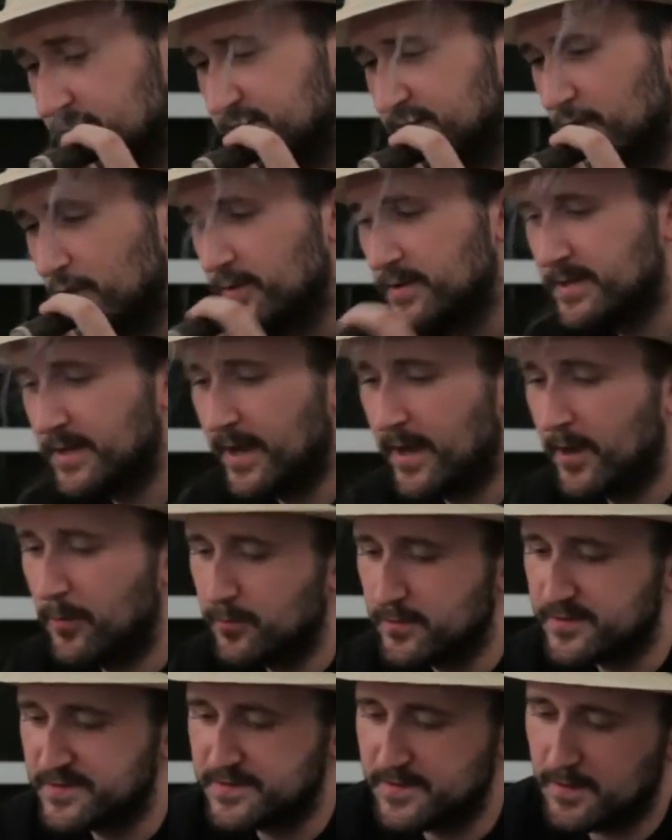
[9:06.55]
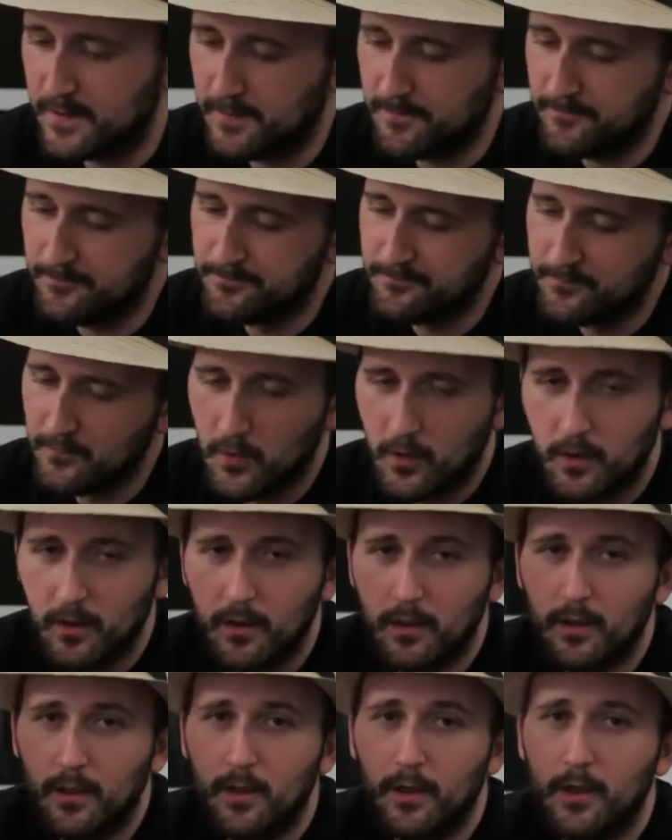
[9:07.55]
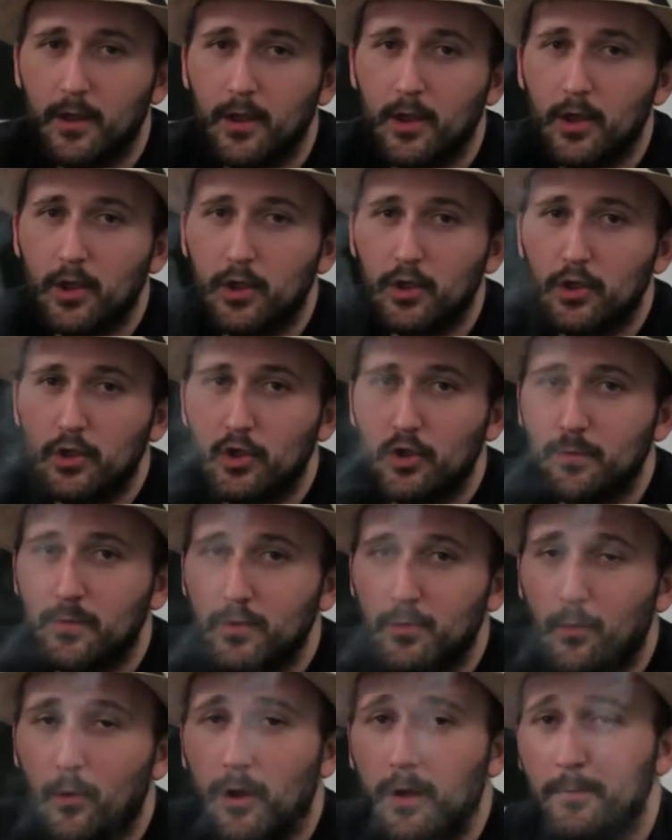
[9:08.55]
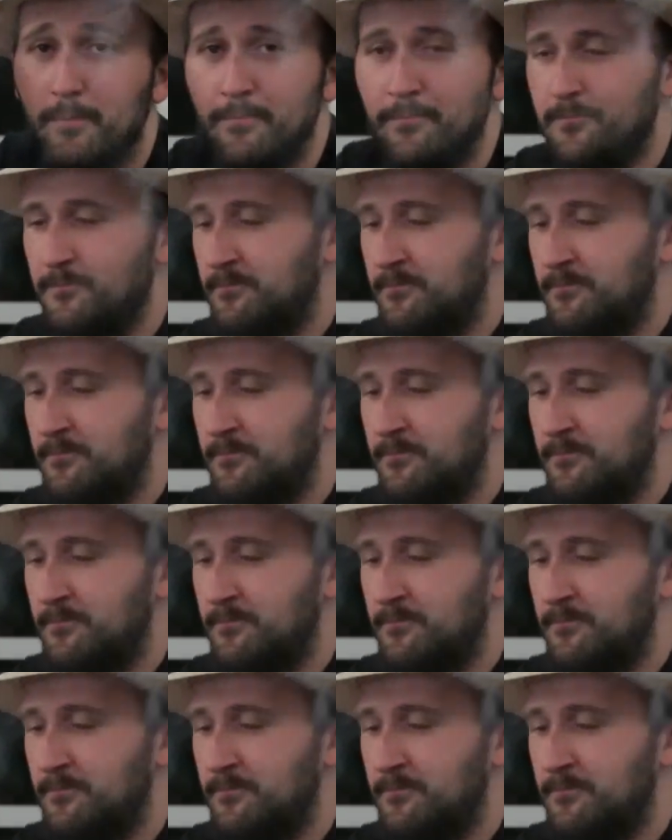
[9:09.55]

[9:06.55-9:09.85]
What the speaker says: slow it down with some Cuban rum.